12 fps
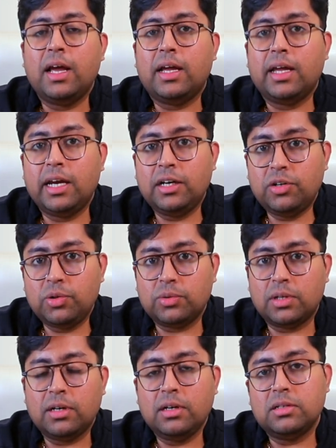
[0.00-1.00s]
into
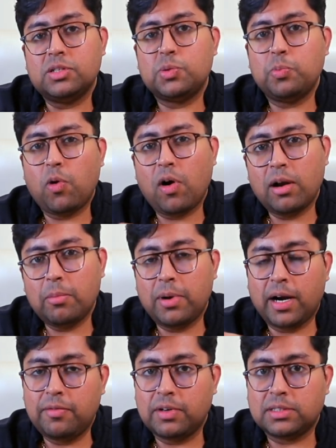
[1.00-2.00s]
the small
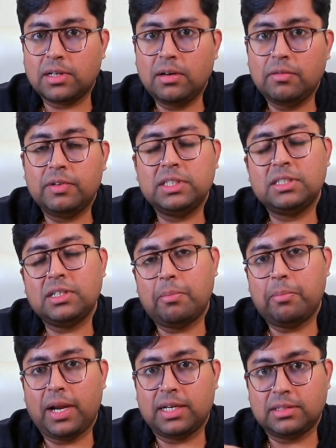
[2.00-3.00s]
blood vessel which
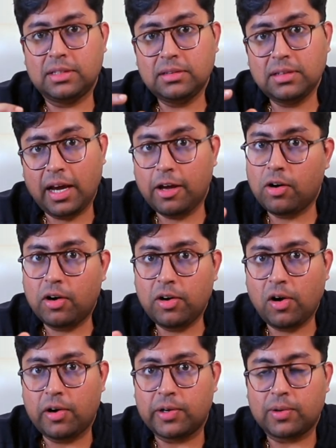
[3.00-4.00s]
supplies the thyroid
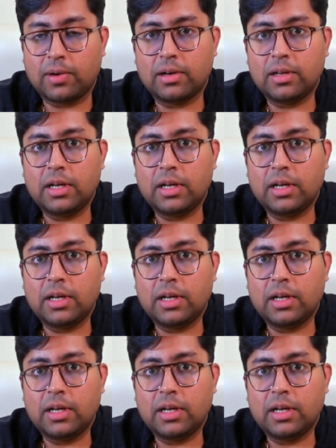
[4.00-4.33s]
nodule.